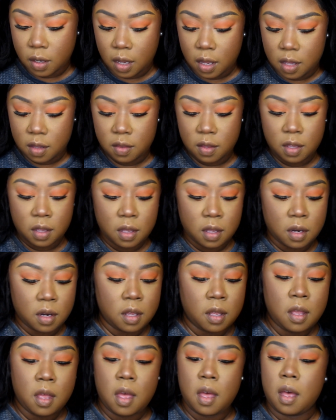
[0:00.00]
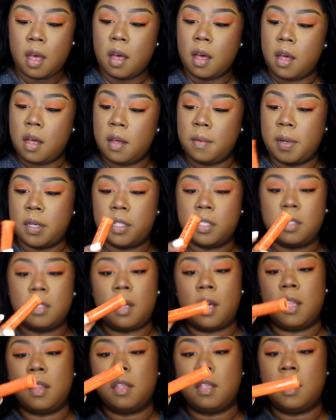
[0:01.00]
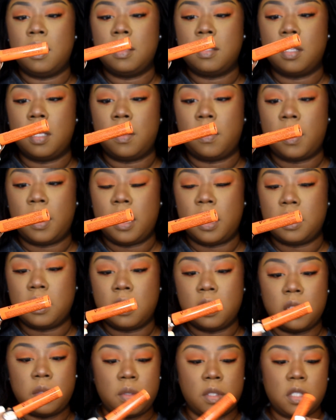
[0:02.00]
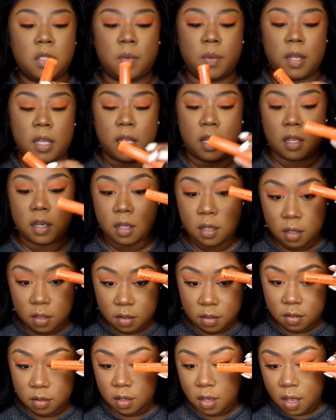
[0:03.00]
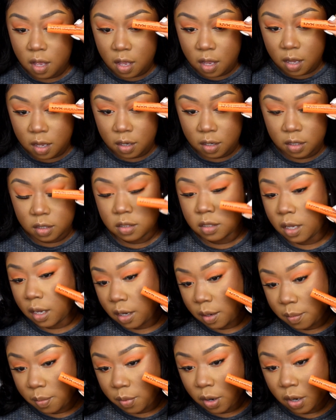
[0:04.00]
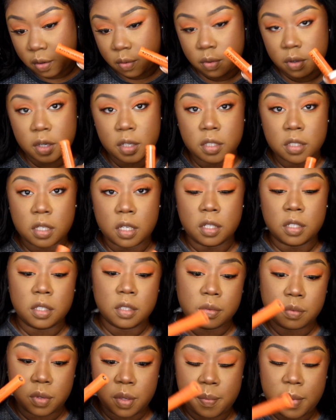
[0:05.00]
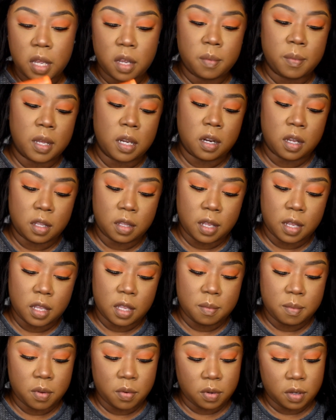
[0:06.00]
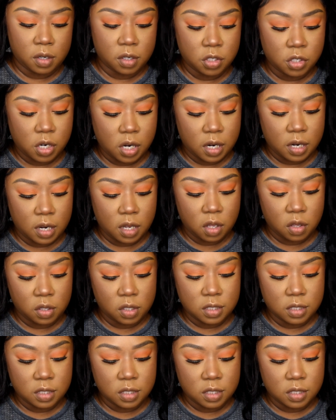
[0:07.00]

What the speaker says: And then I just got this NYX Liquid Suede, and it's like a bright orange color. We may or may not like it, but we're going to try it out.